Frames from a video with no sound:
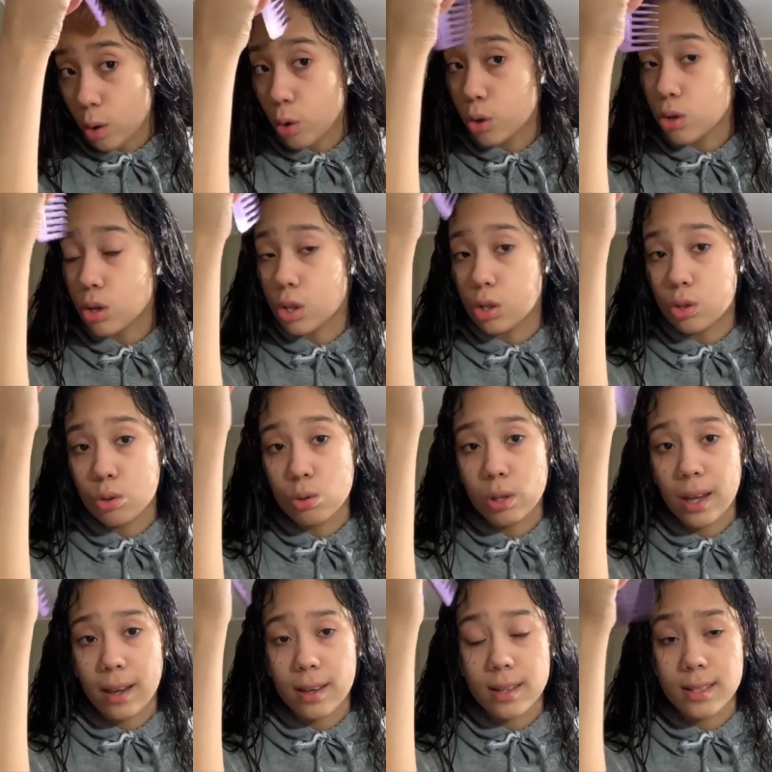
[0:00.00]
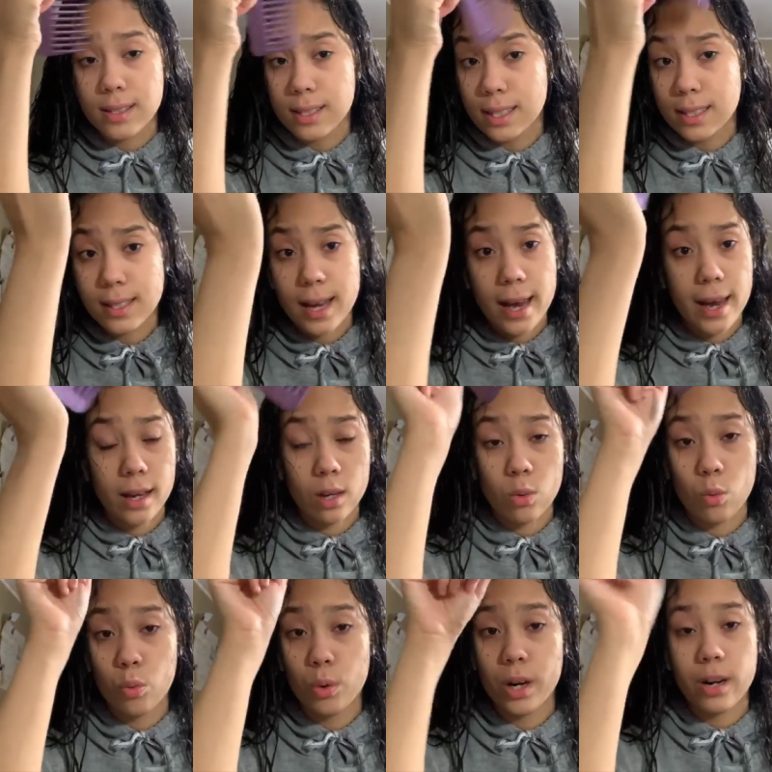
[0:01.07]
or you could do like a zigzag,
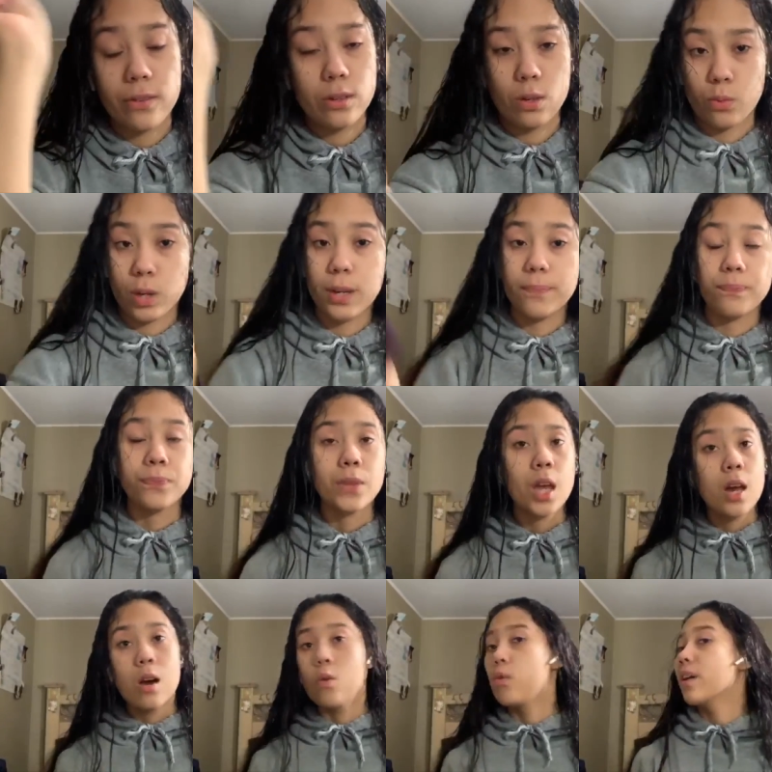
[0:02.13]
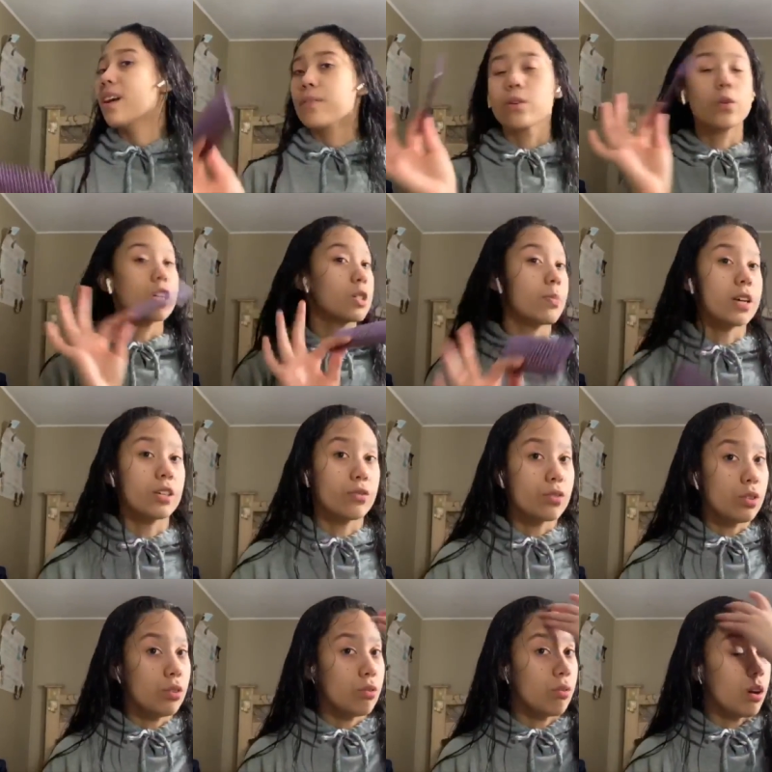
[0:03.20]
whatever you want, whatever works best for
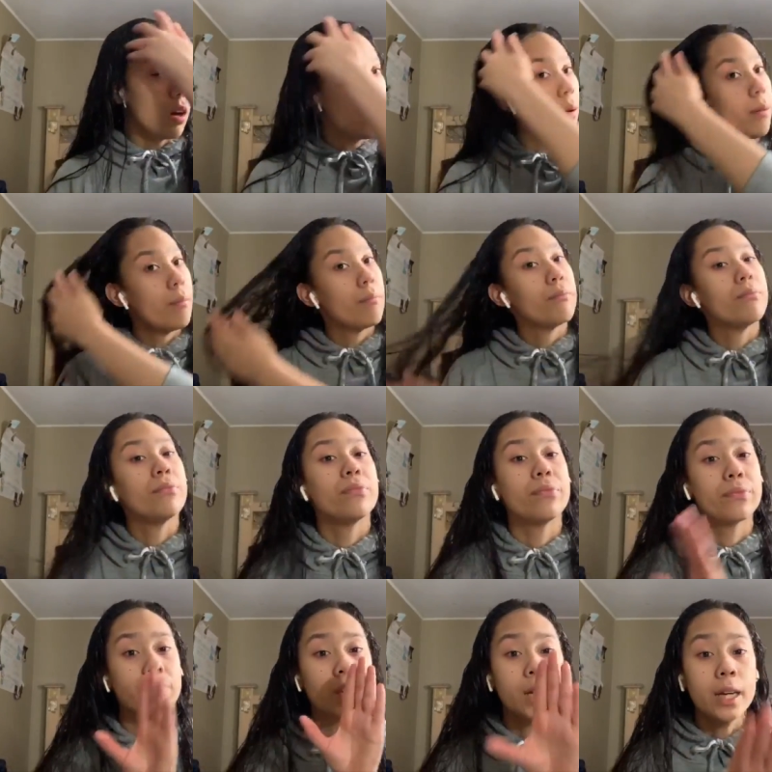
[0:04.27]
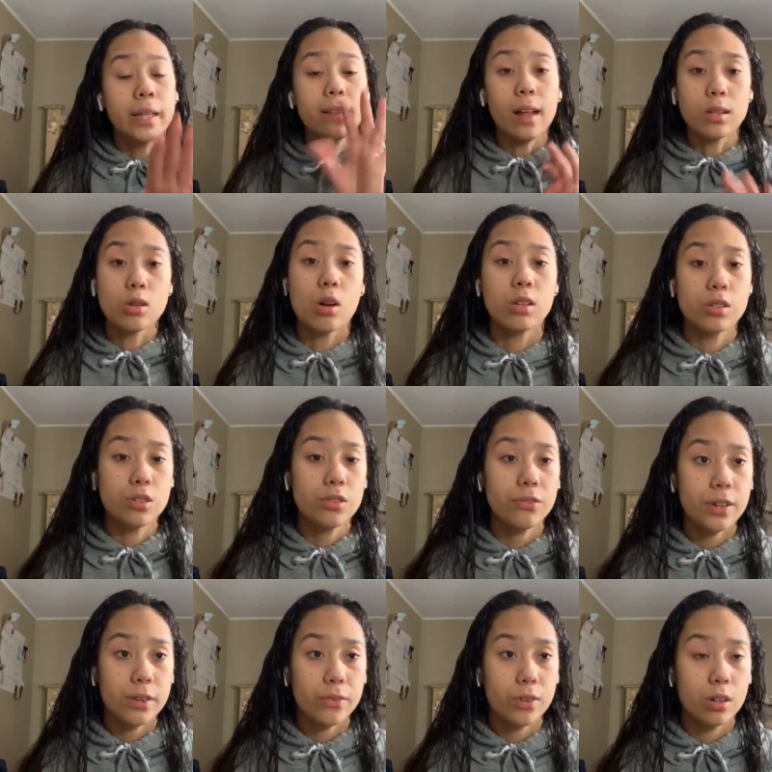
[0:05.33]
you. That's all in your
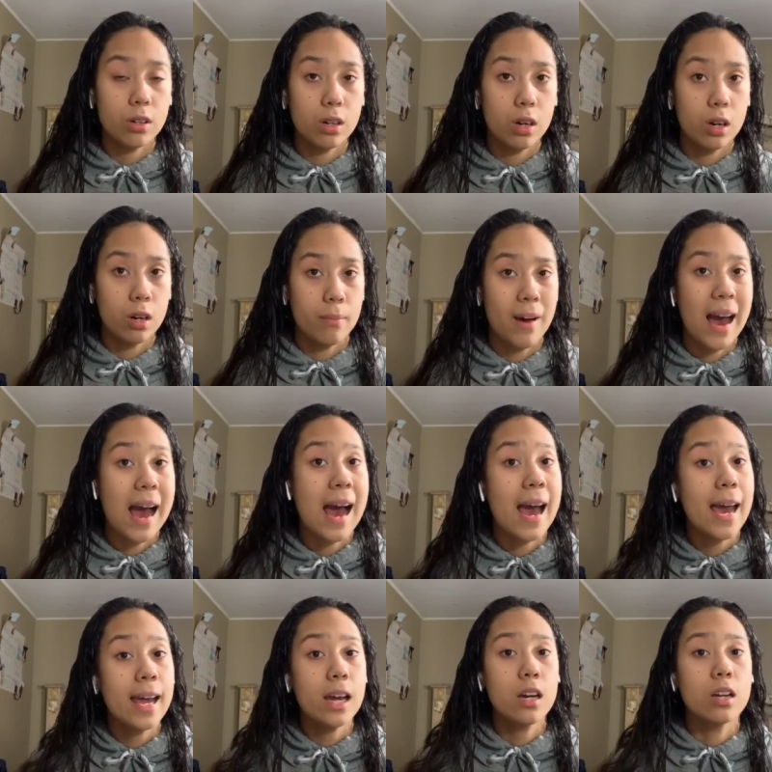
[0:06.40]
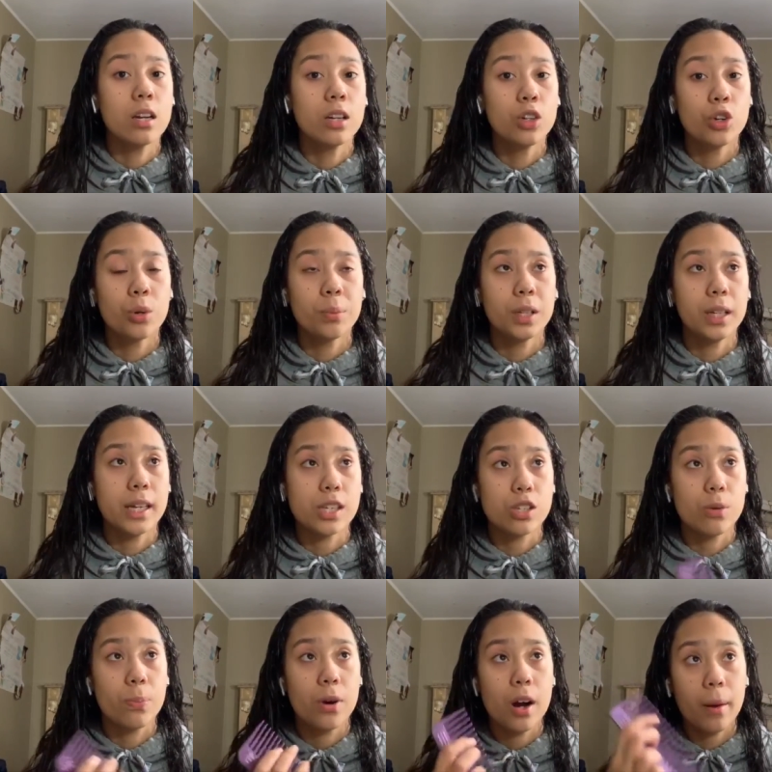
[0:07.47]
favor. I normally like
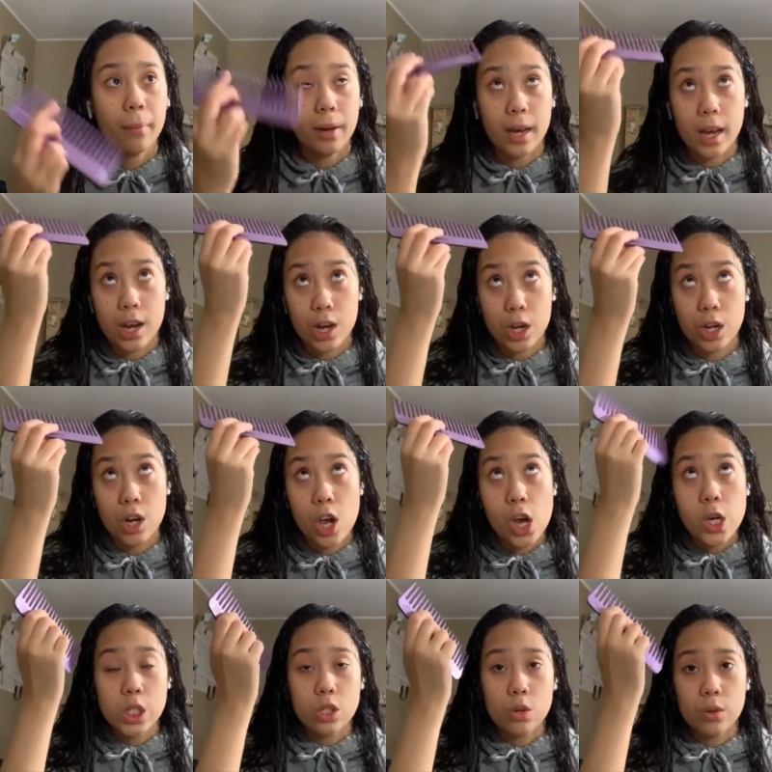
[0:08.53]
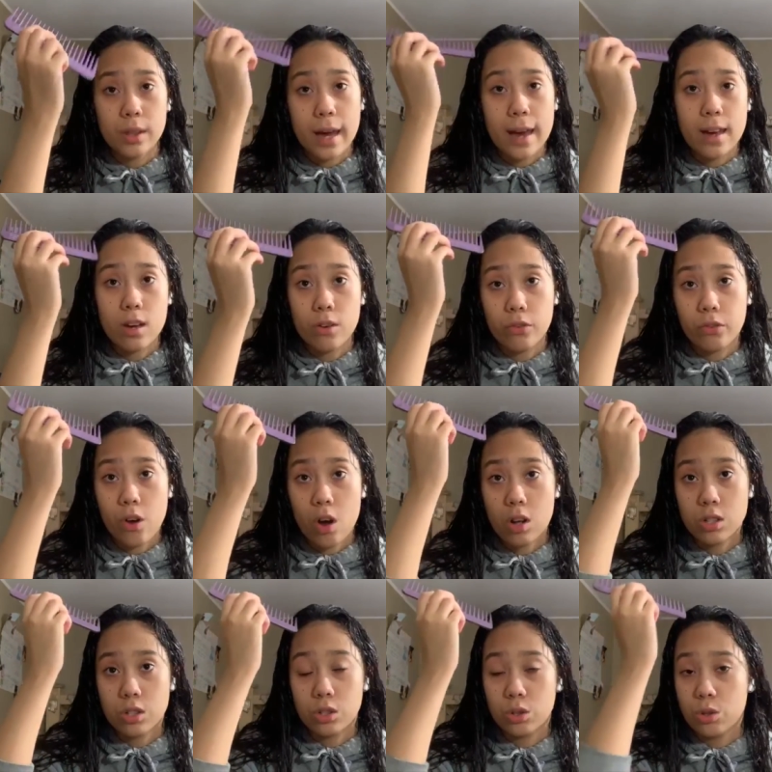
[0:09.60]
to part my hair so that it
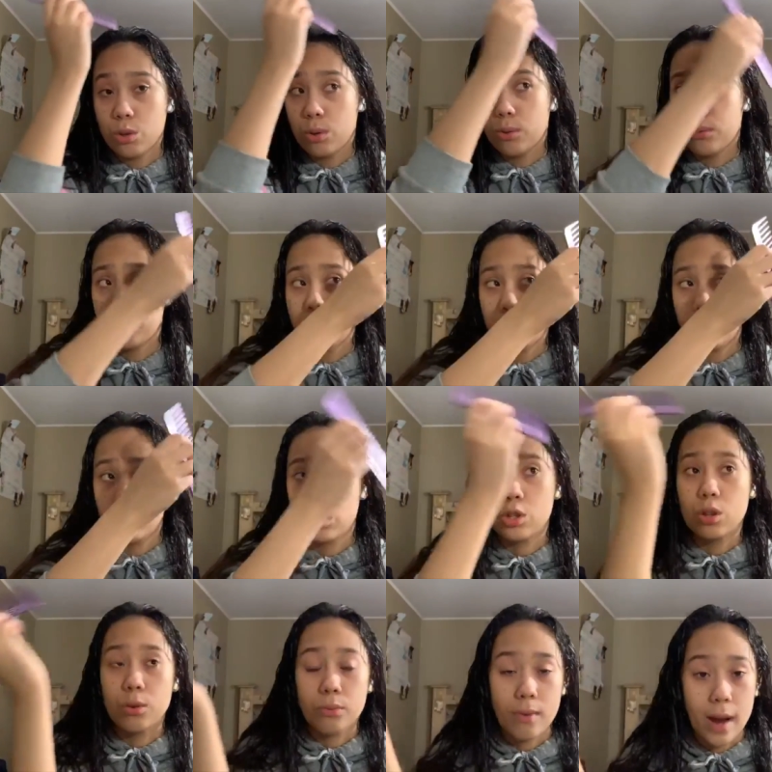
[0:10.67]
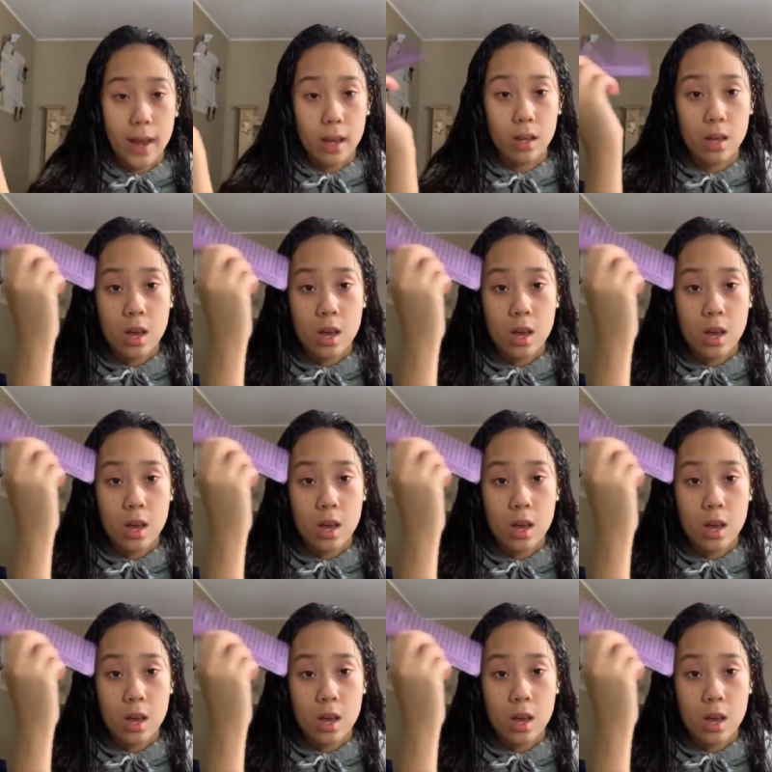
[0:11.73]
falls to the right,